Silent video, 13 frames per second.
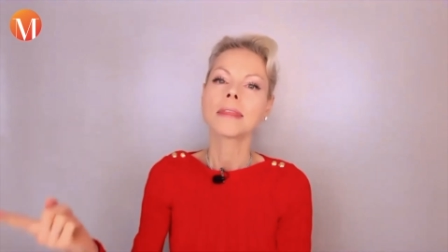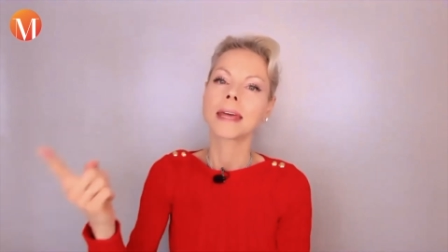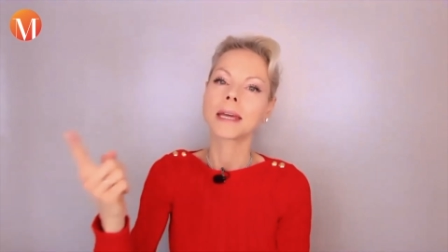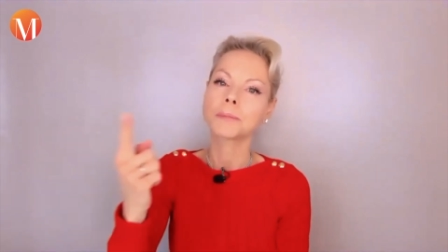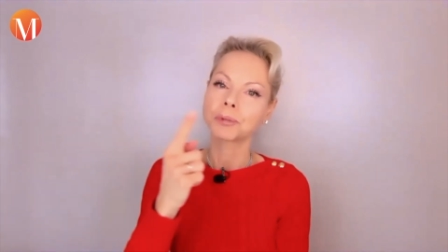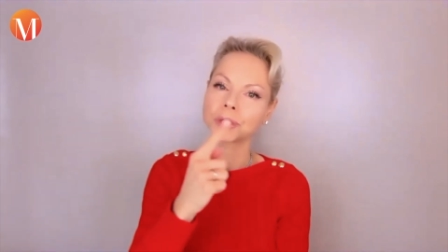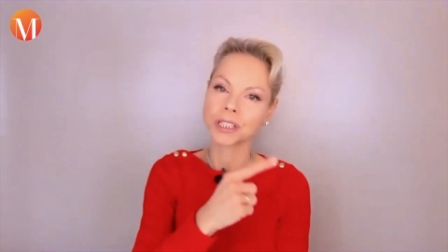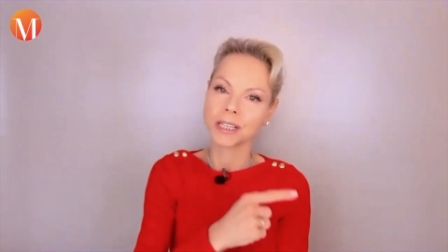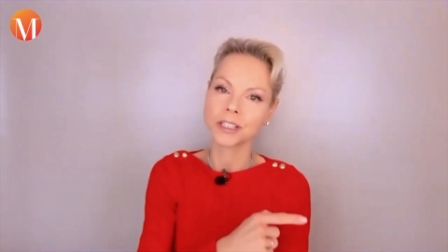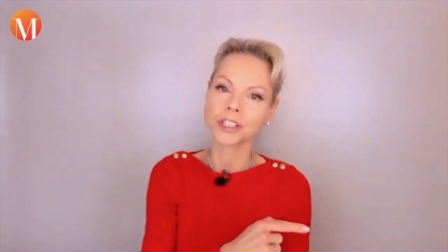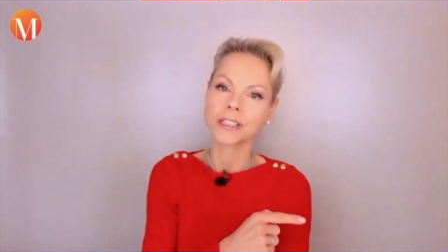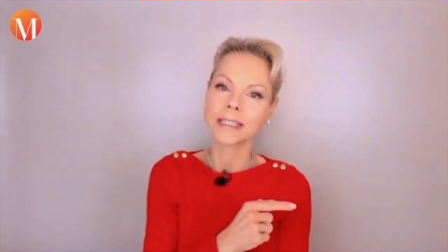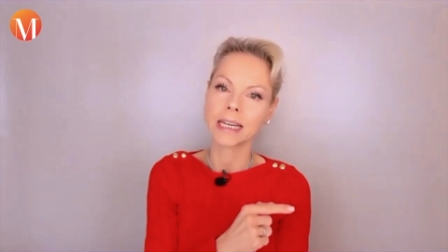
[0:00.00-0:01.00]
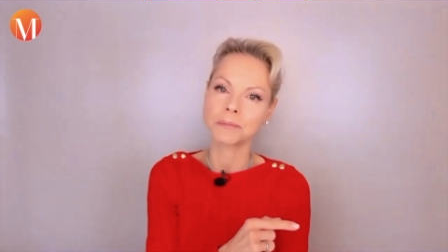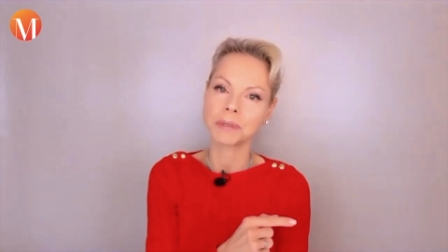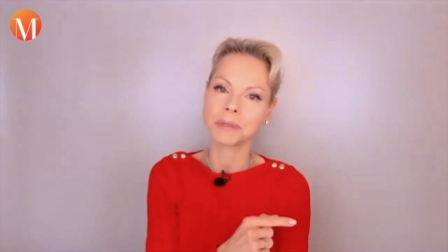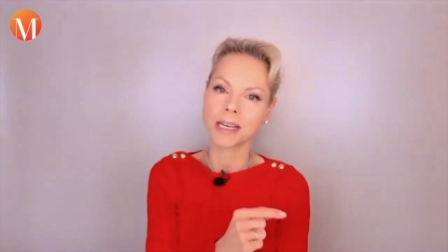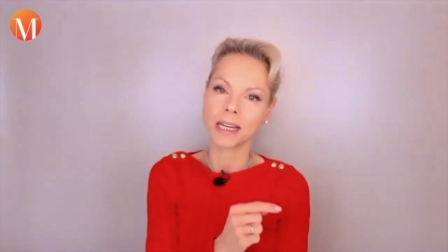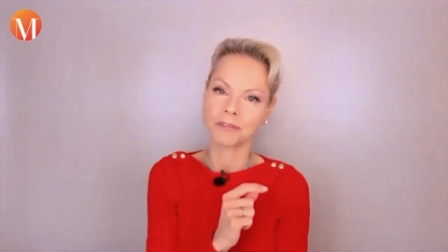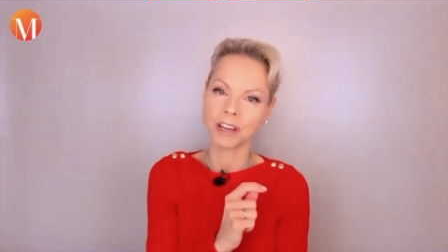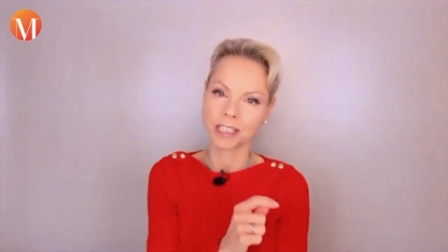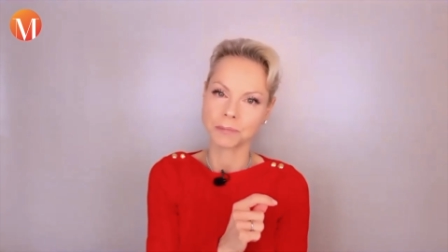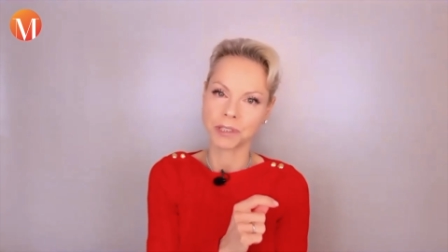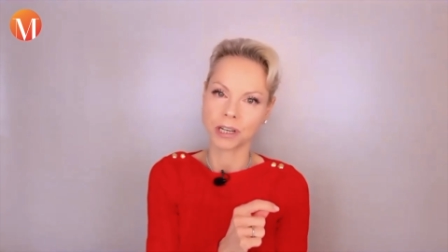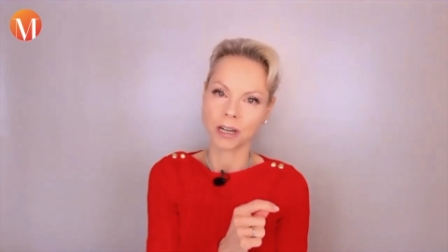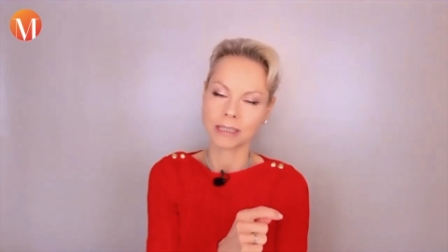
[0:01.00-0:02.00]
that potentially can be then
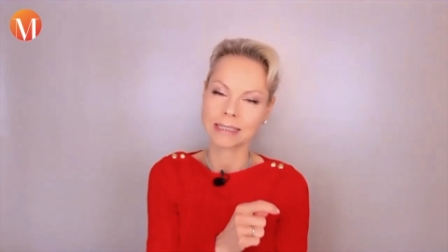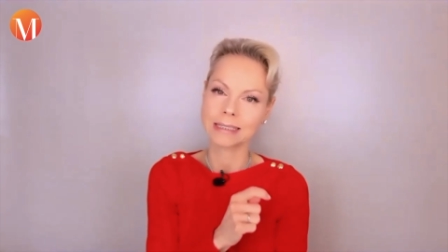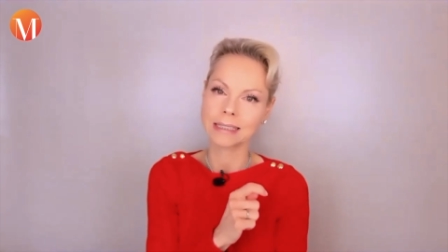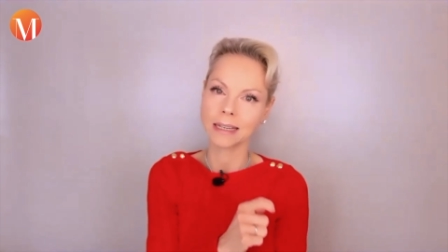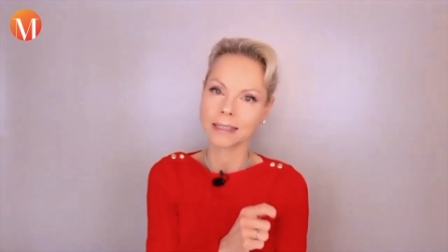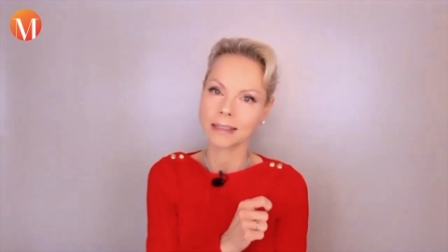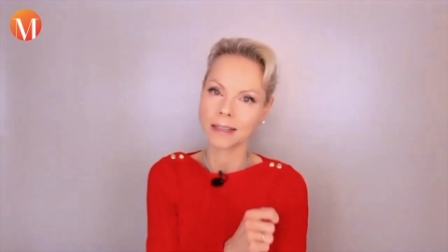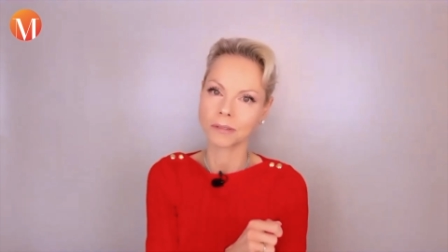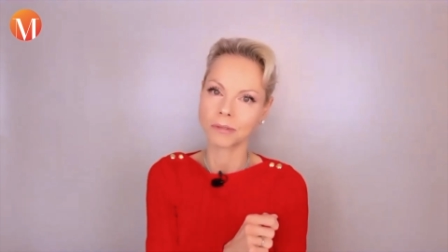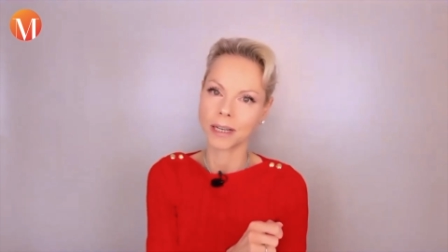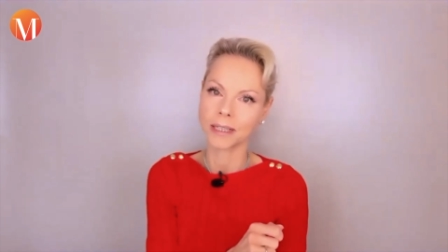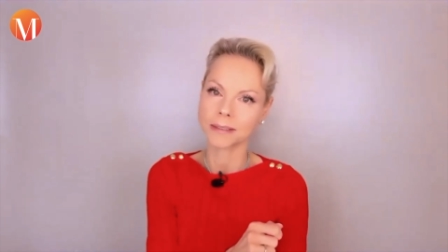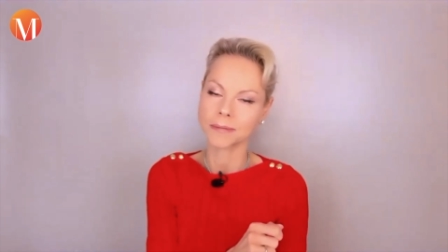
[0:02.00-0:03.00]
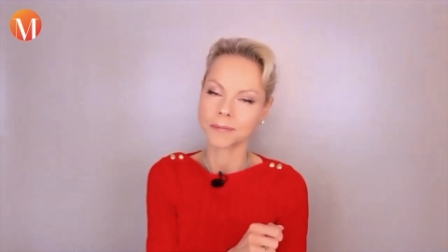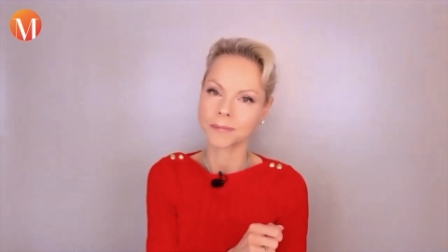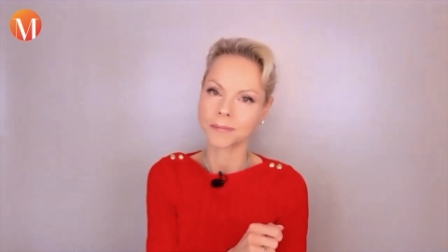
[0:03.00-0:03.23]
investment targets. Did I get that right?